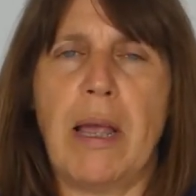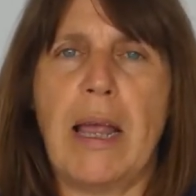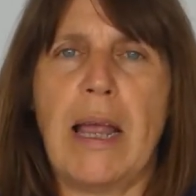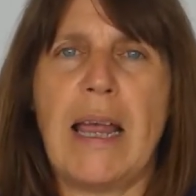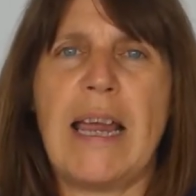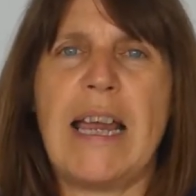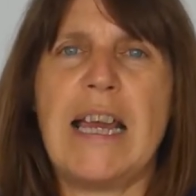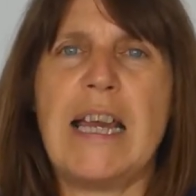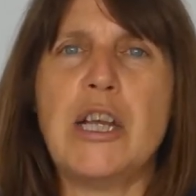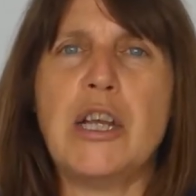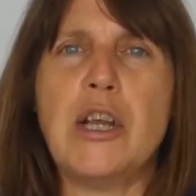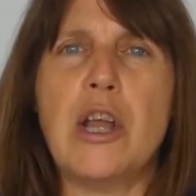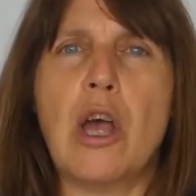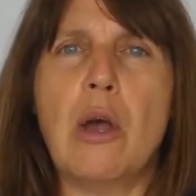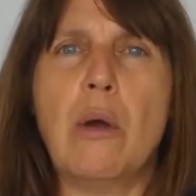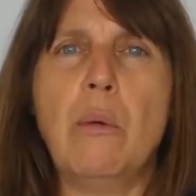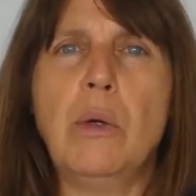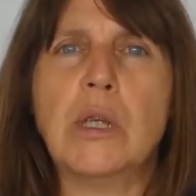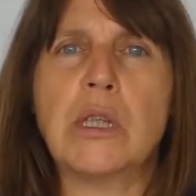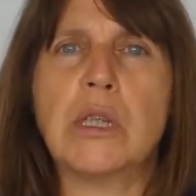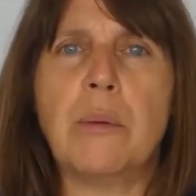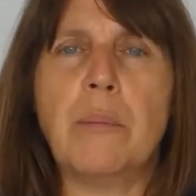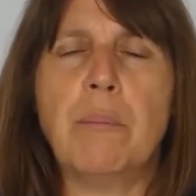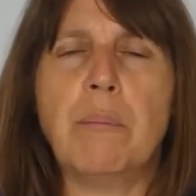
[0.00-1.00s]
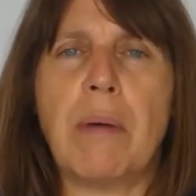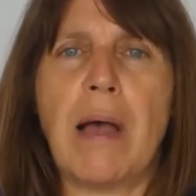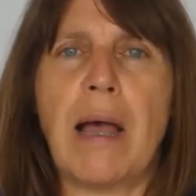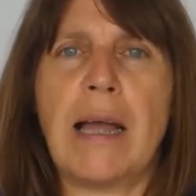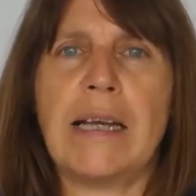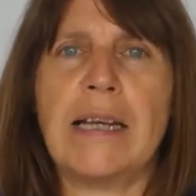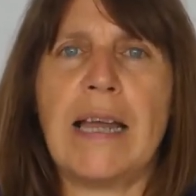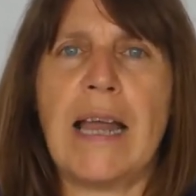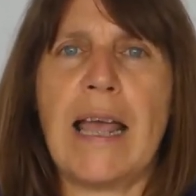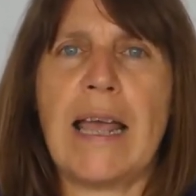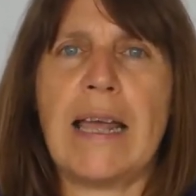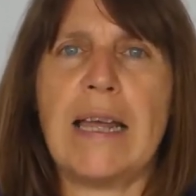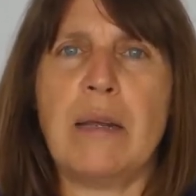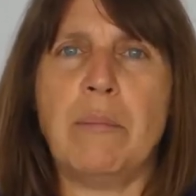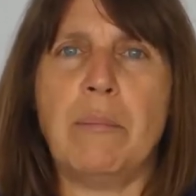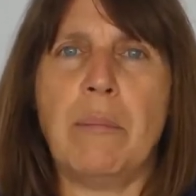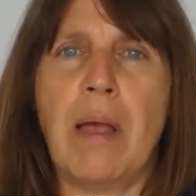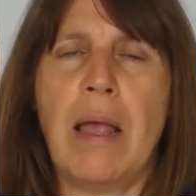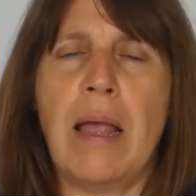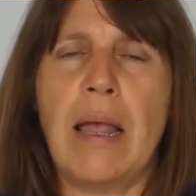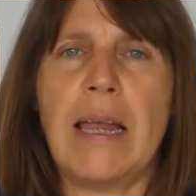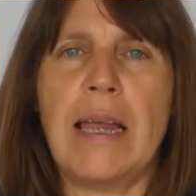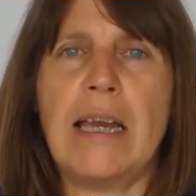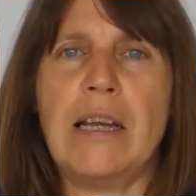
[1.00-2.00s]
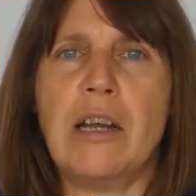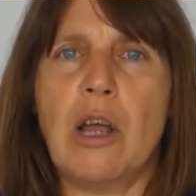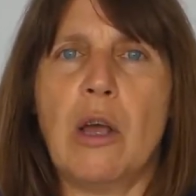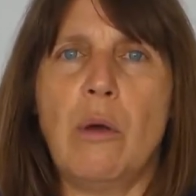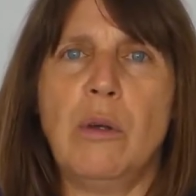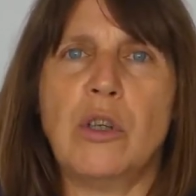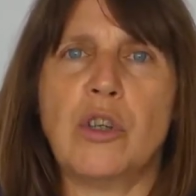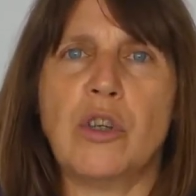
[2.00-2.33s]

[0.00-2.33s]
He knows them by name. He knows